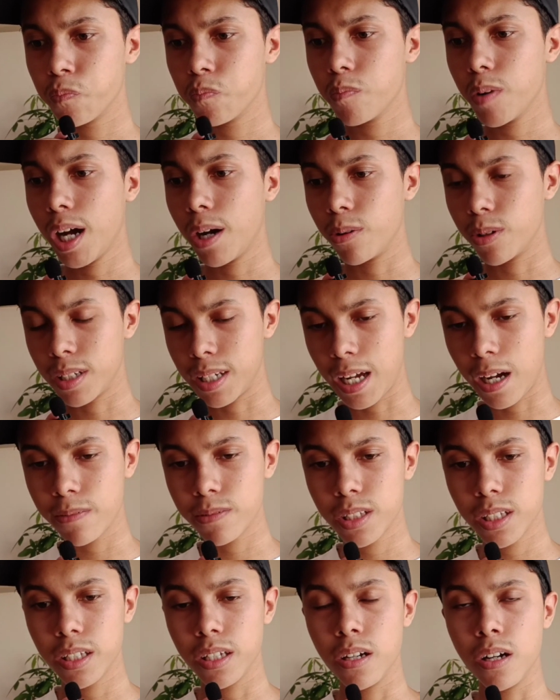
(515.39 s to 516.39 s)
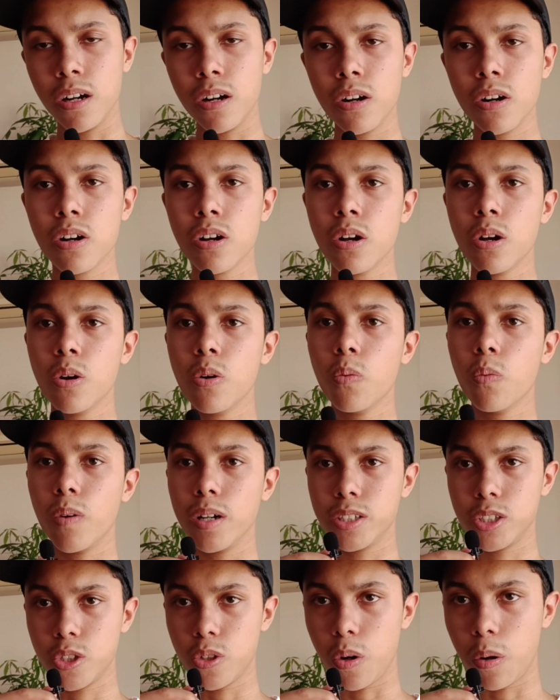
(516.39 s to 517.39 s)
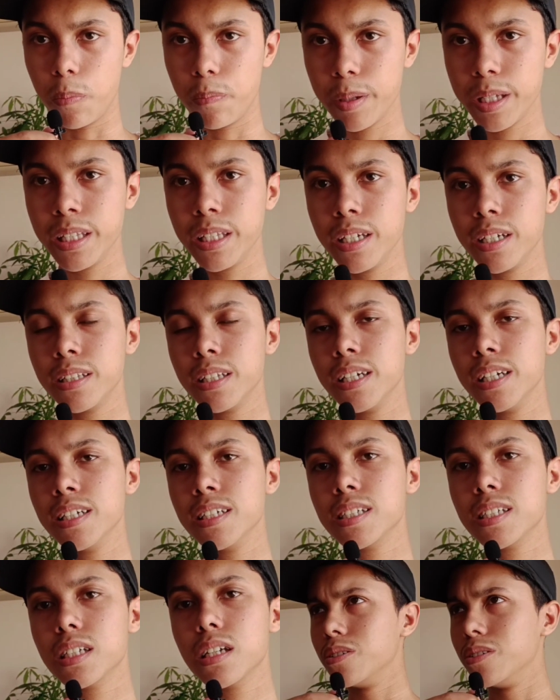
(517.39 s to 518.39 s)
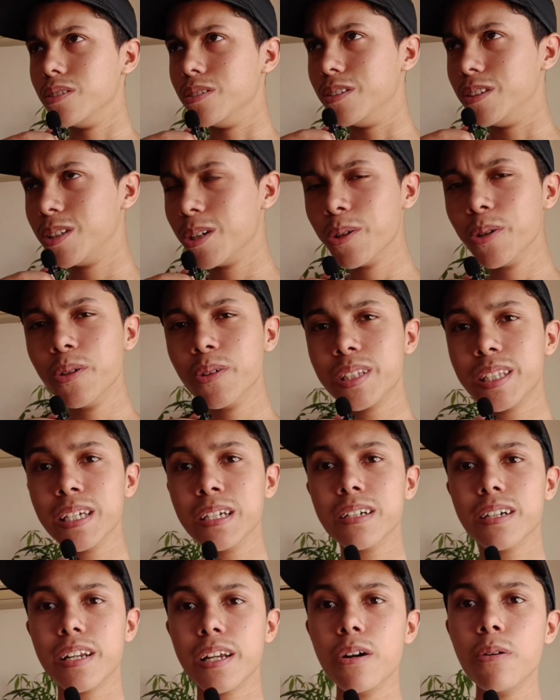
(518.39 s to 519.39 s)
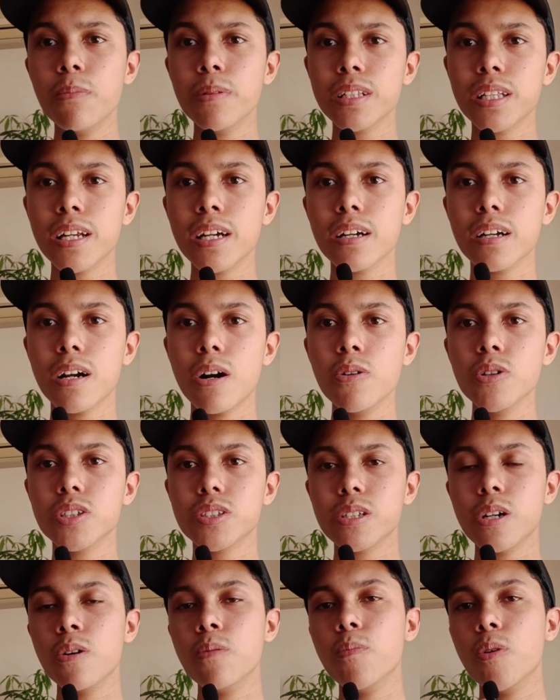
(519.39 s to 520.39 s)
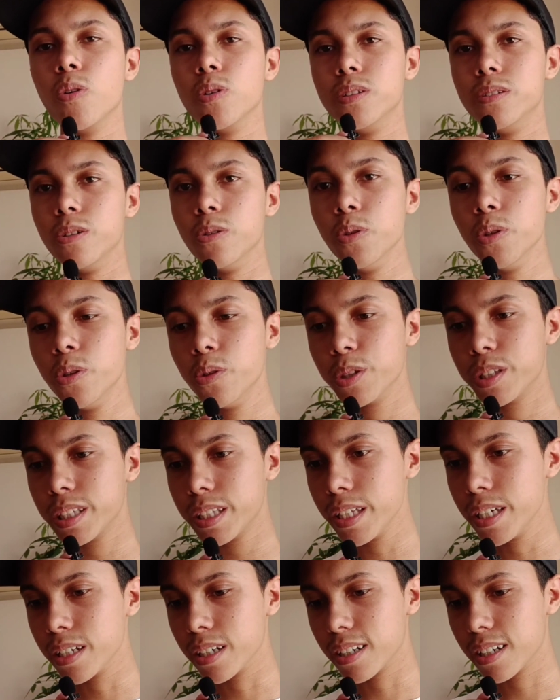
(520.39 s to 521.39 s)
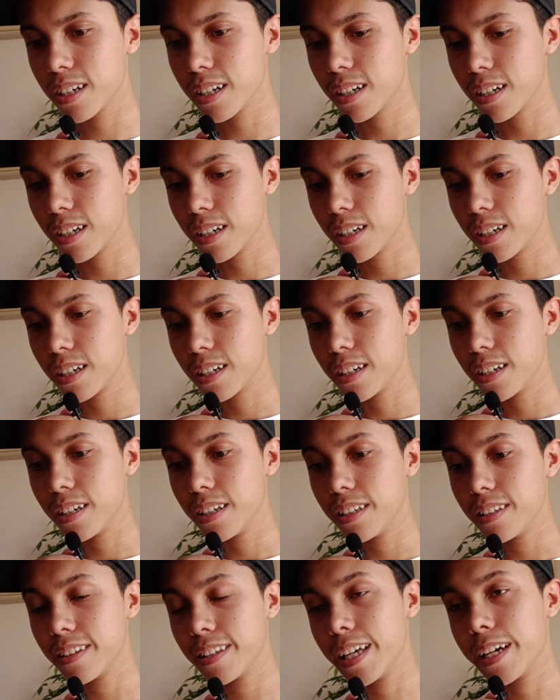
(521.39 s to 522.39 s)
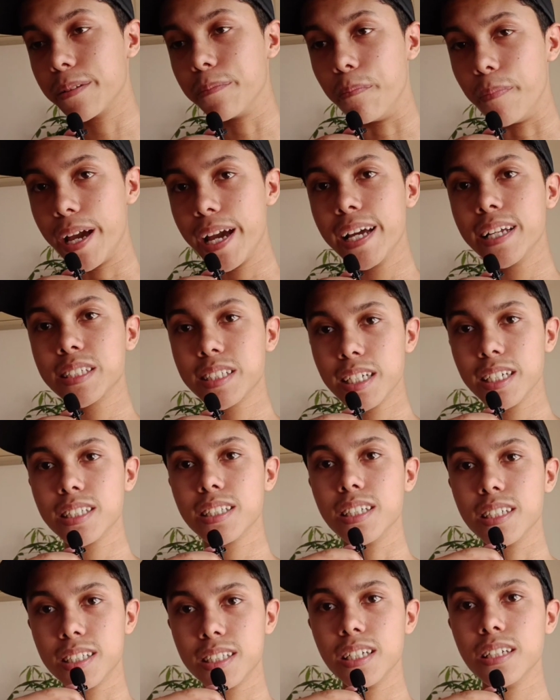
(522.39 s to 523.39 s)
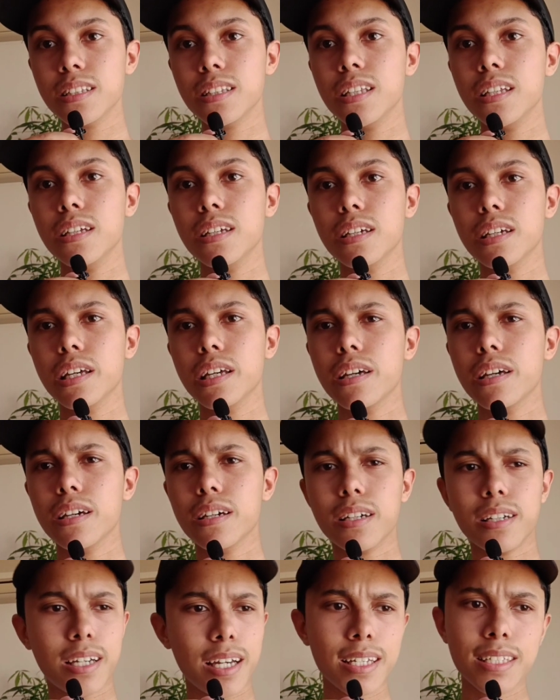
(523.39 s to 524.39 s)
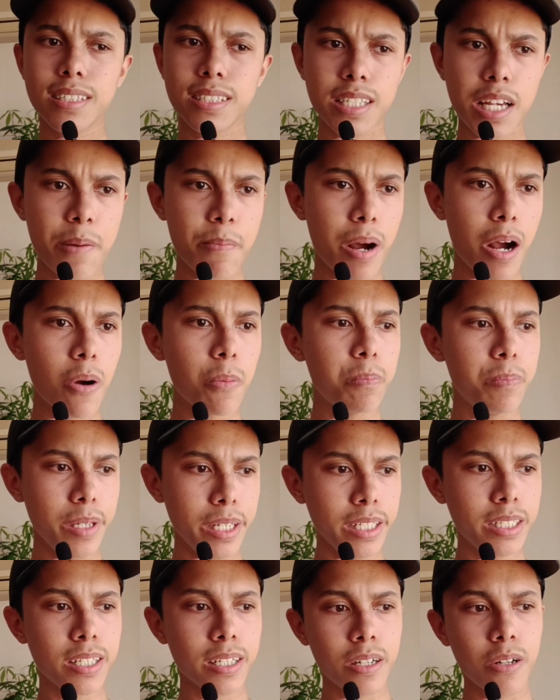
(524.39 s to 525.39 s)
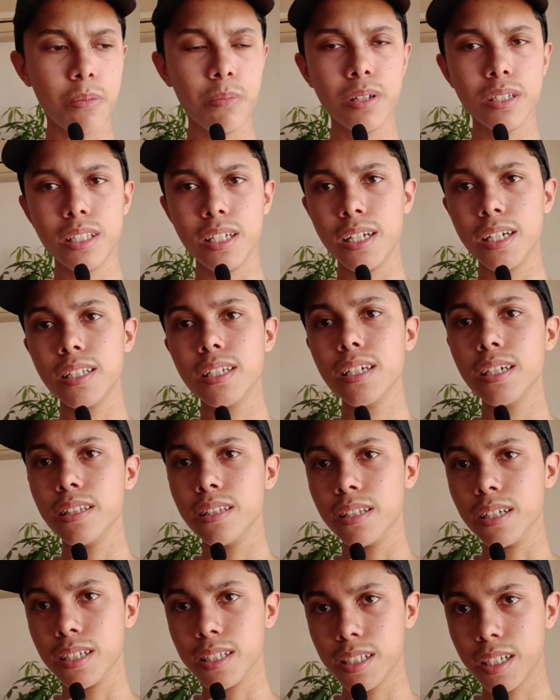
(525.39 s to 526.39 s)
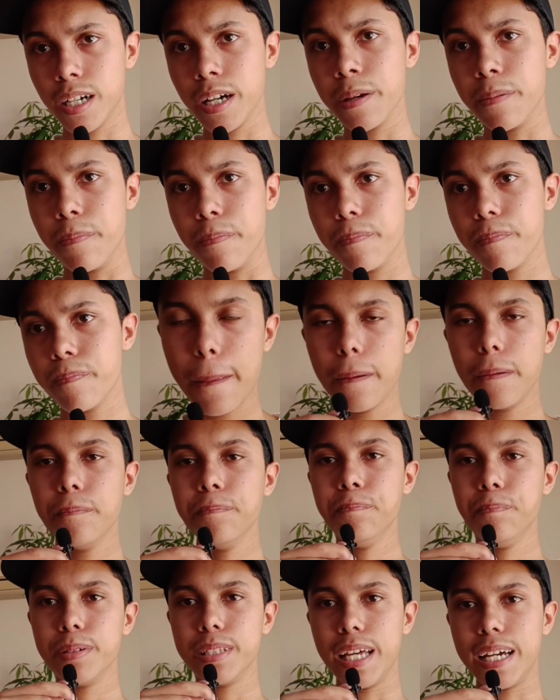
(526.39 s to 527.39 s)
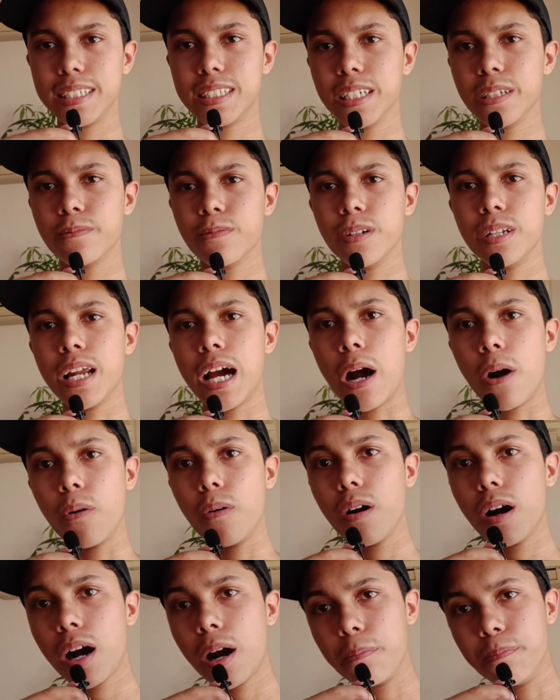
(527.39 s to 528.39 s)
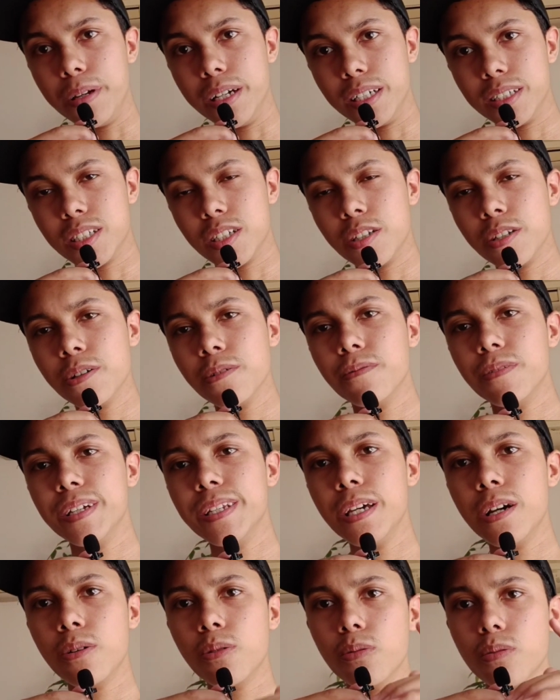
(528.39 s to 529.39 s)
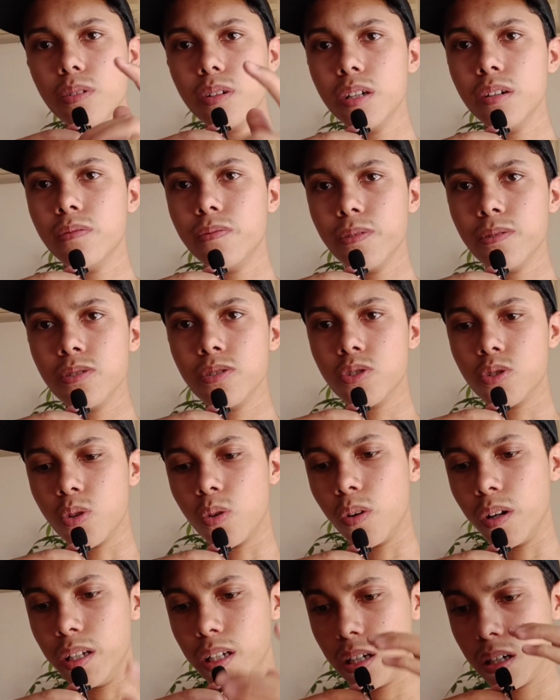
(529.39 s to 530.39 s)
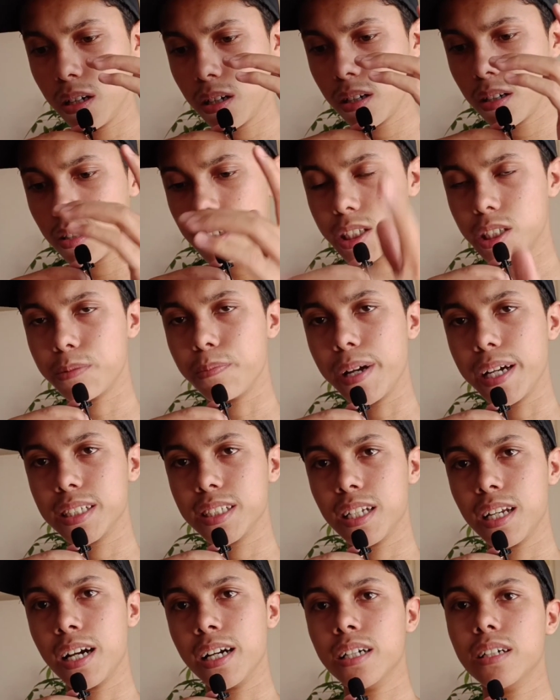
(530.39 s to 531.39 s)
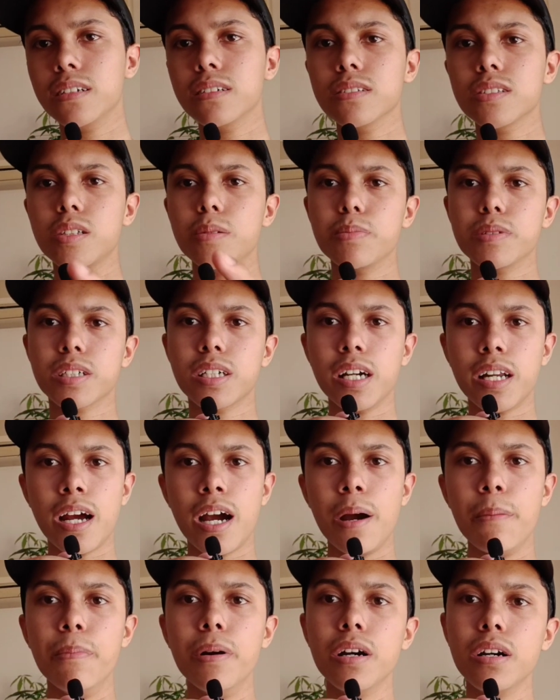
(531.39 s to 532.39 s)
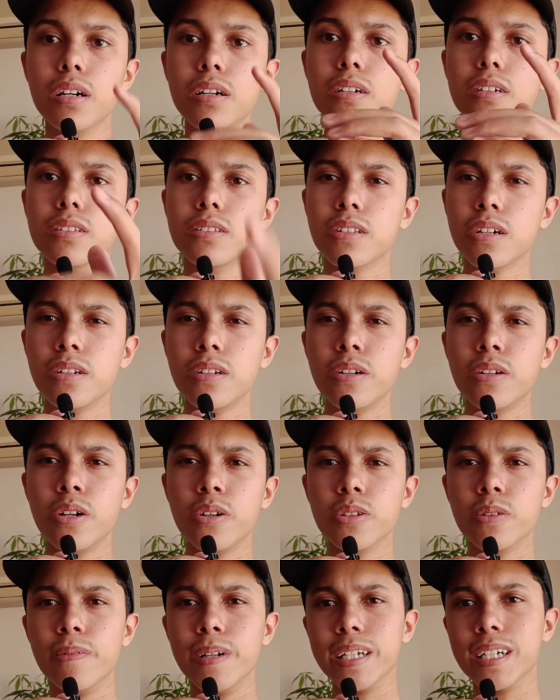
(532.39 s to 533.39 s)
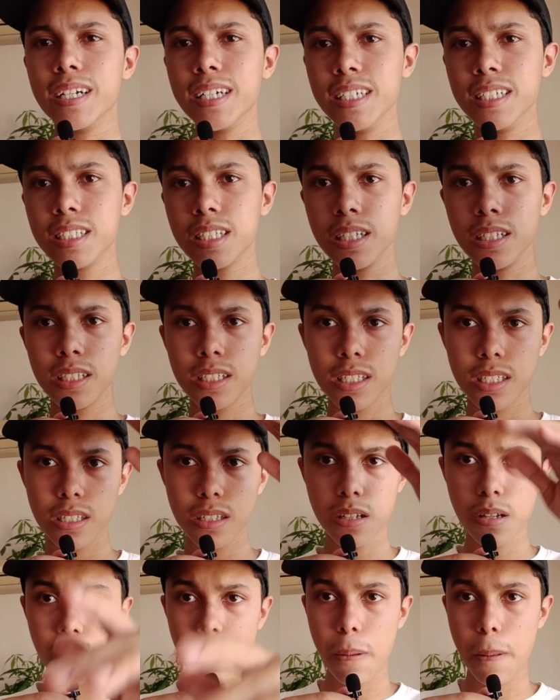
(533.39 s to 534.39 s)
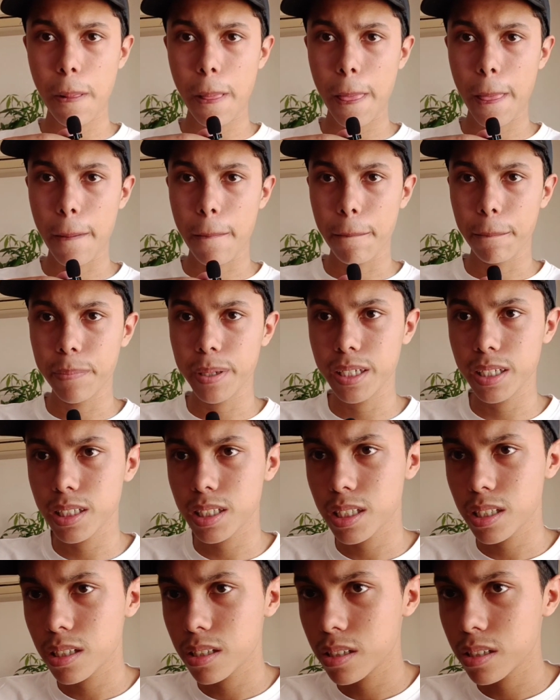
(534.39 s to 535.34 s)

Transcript: I would love to hear what your opinion is. Do you think Real Madrid goes home, or do you think that Manchester City can somehow beat Real Madrid in this game? But that's it for now. Up here is a new video. If you enjoyed, smash like, subscribe, turn on notifications. Peace.